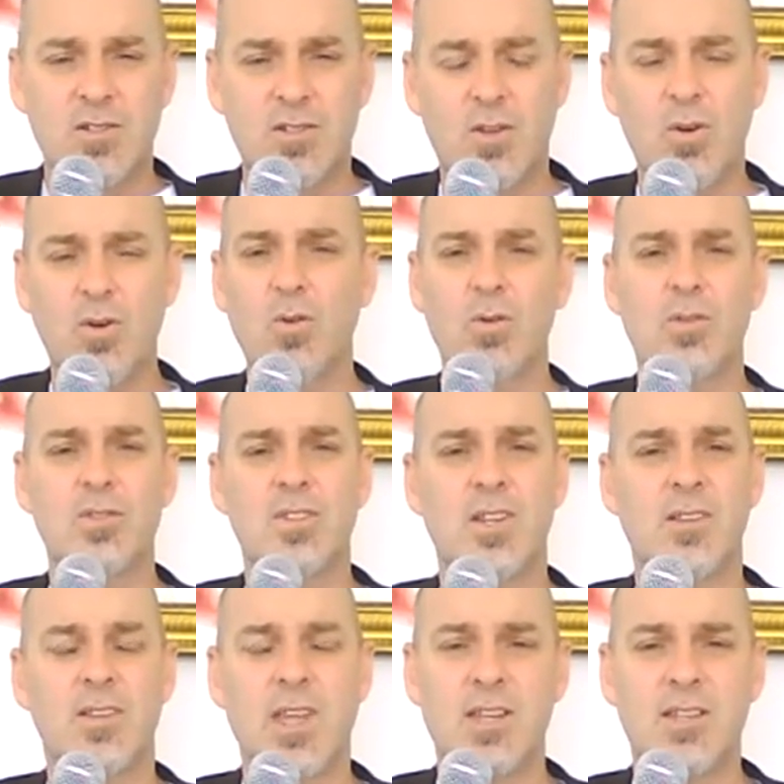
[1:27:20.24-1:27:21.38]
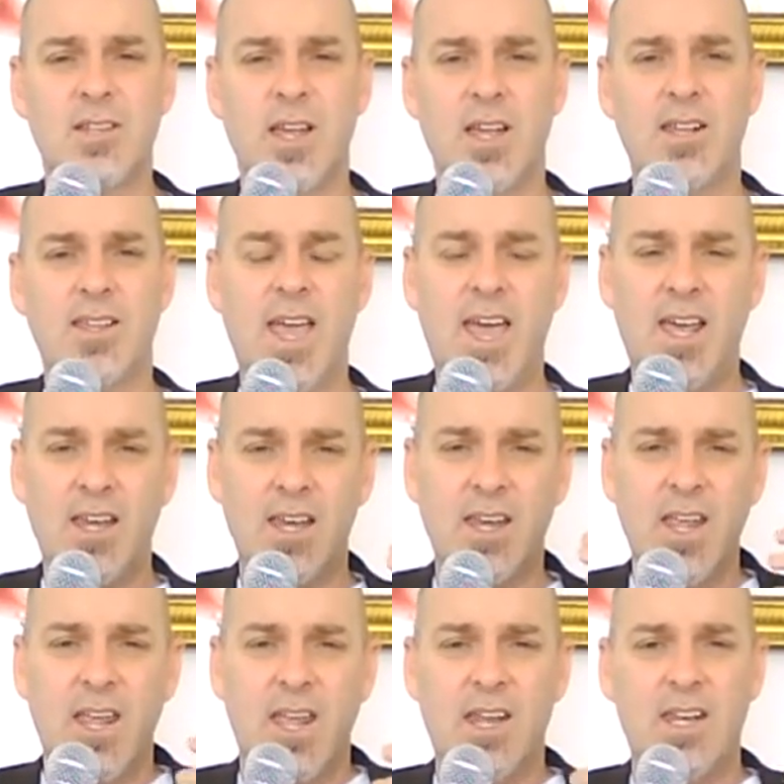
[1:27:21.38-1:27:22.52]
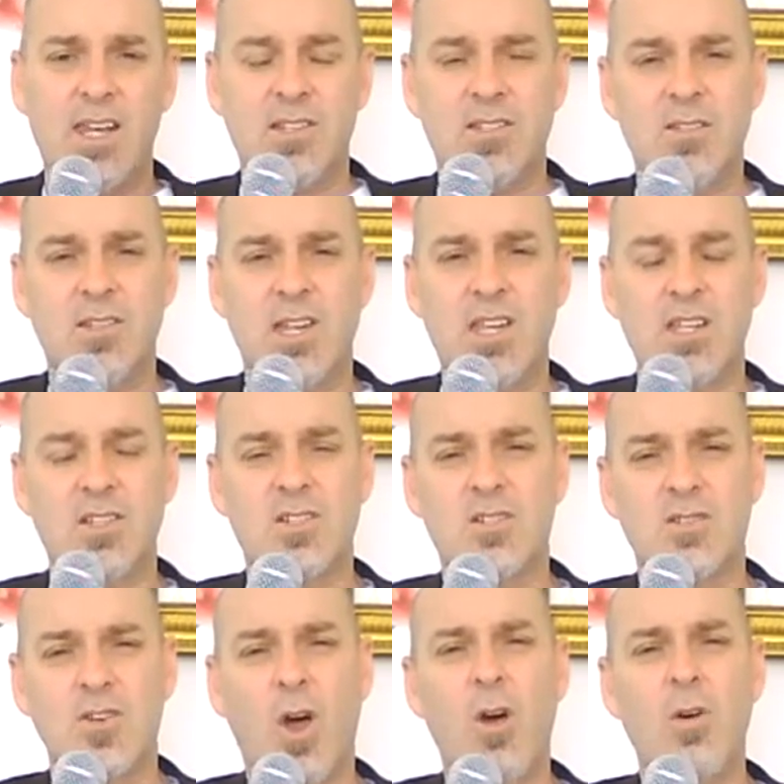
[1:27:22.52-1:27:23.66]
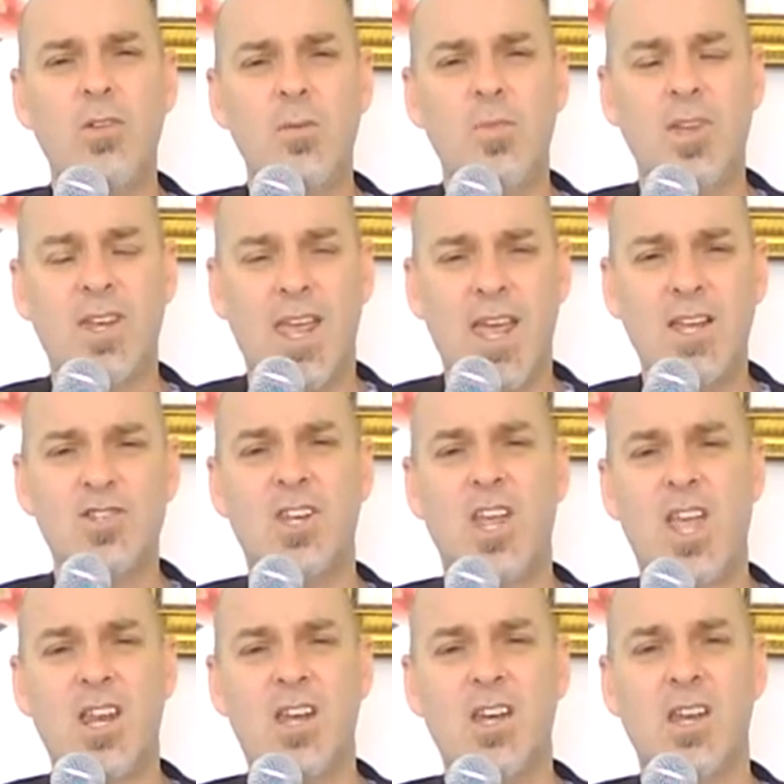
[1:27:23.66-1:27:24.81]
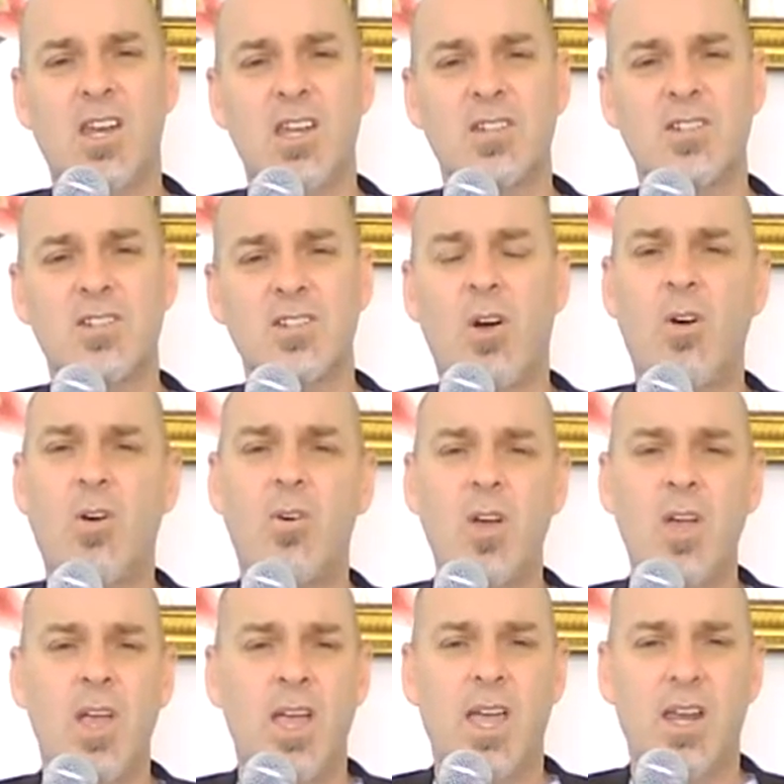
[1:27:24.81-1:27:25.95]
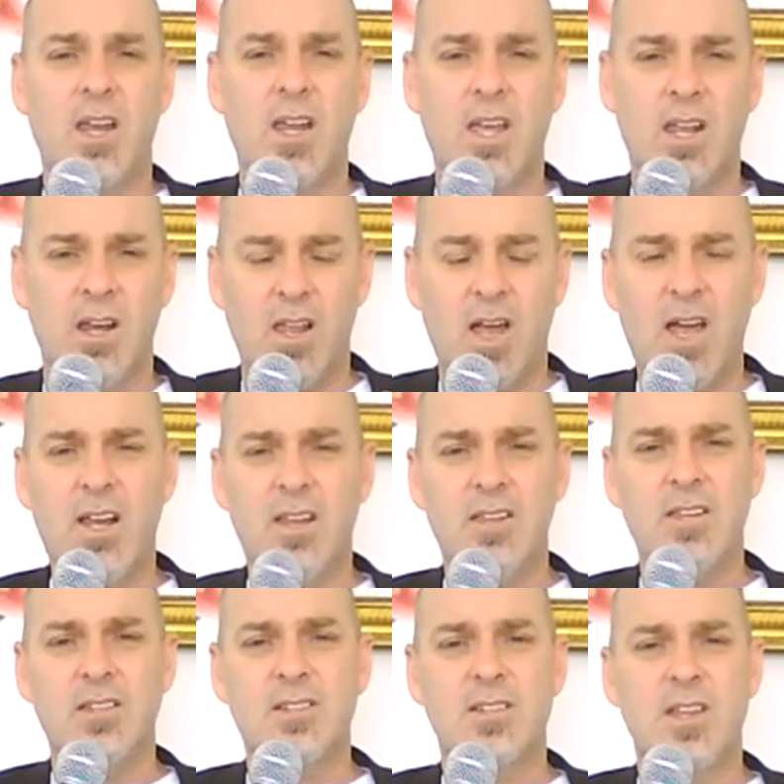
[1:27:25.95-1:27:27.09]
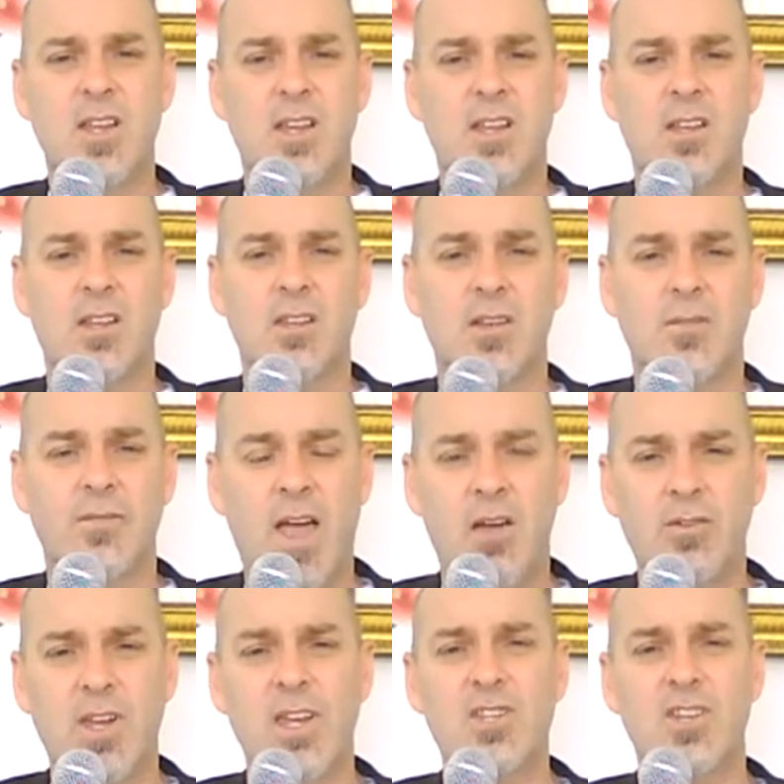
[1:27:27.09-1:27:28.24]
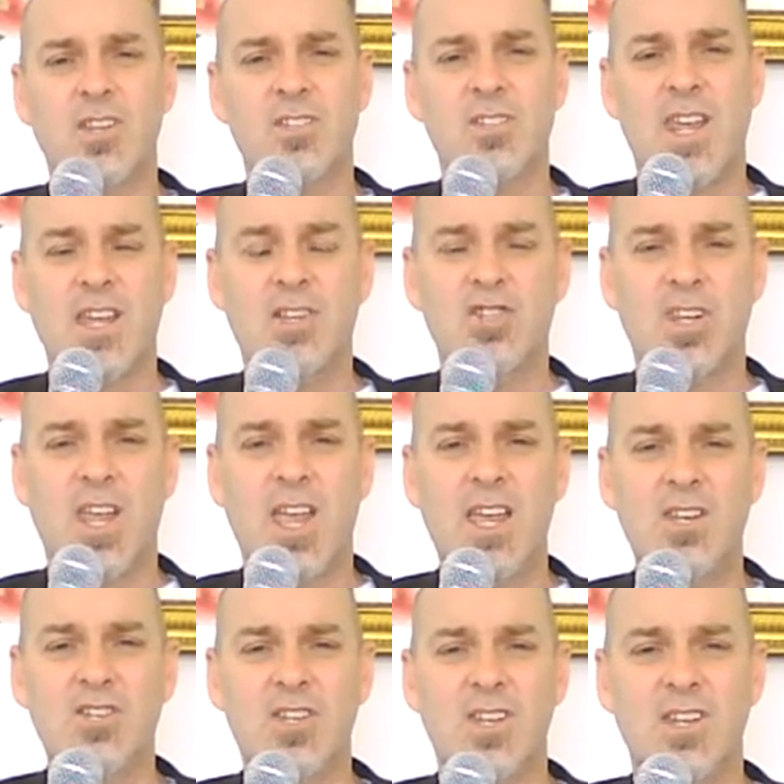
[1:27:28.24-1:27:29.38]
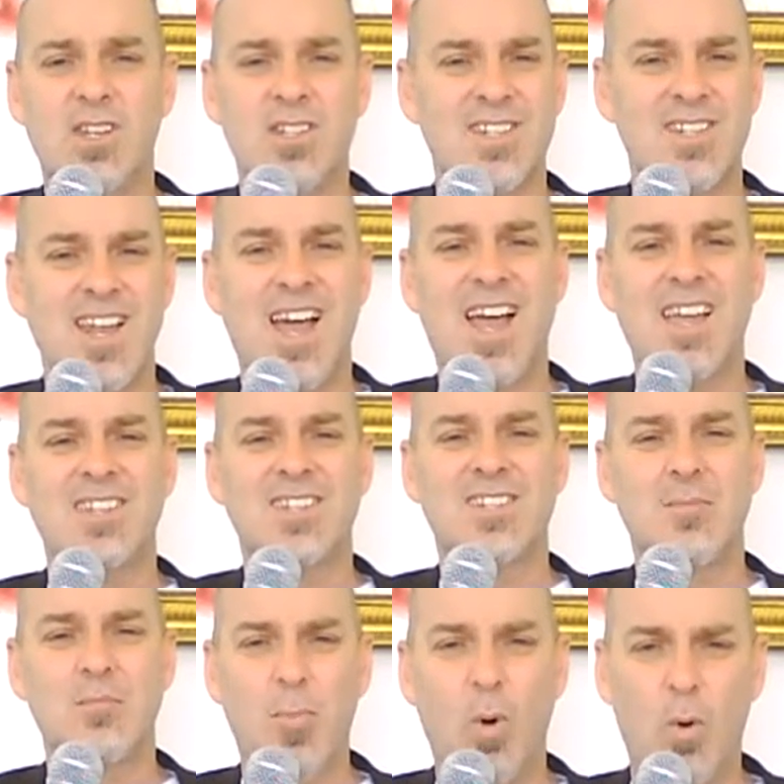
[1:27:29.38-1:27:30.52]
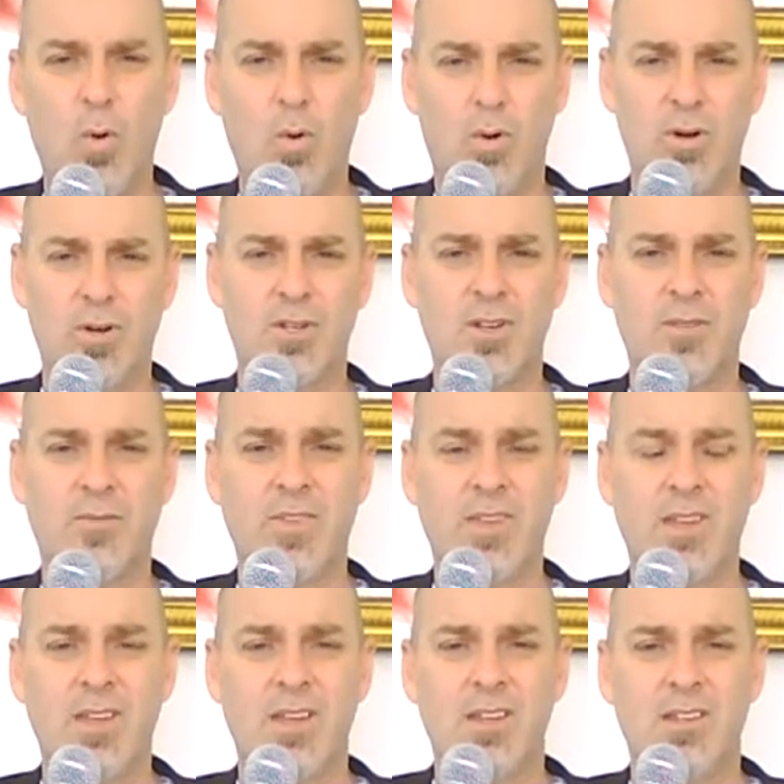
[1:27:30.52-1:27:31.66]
schools and things like that and and he's he's totally been educated in his soul and a, uh, and a lot of these the, the foundation of this education does not support